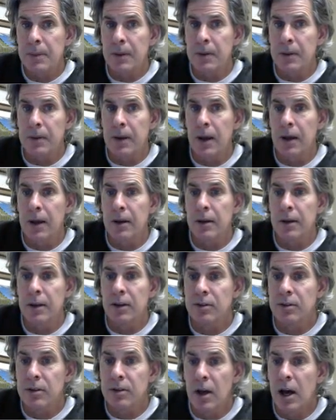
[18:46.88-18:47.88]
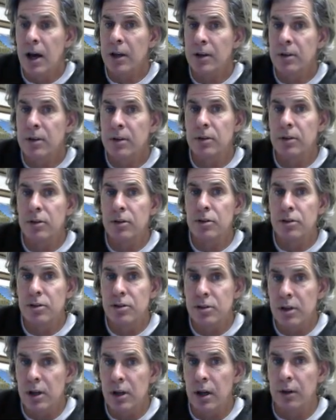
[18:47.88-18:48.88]
Okay, he's not
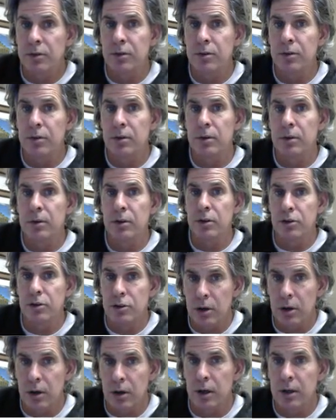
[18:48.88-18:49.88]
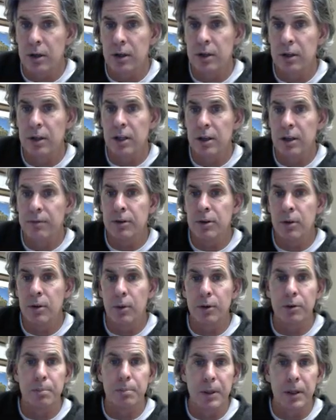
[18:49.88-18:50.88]
just a jerk, even though
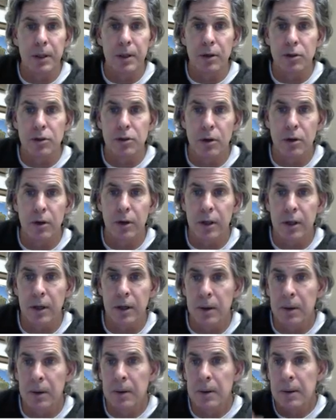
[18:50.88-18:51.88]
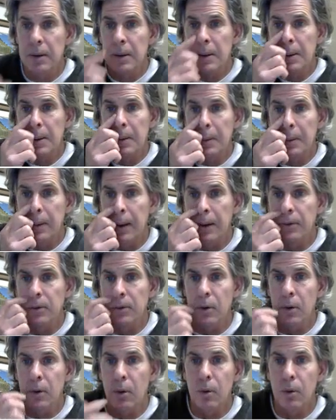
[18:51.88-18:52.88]
he's being a jerk here. Okay, and
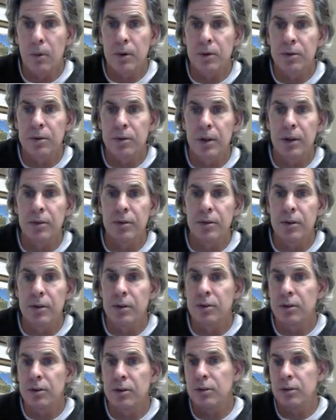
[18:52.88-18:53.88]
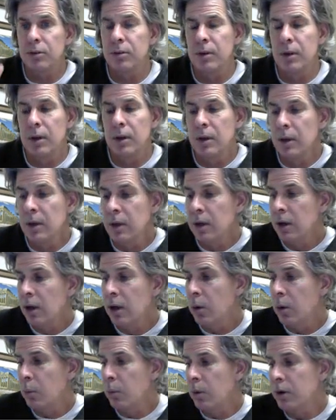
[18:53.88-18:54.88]
the chorus says this is
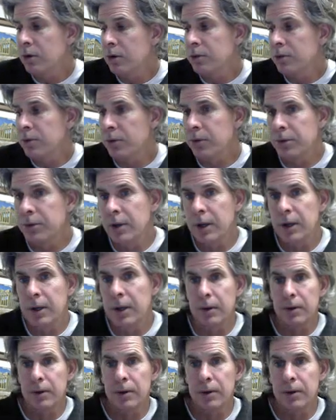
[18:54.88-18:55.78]
a wonderful thing here.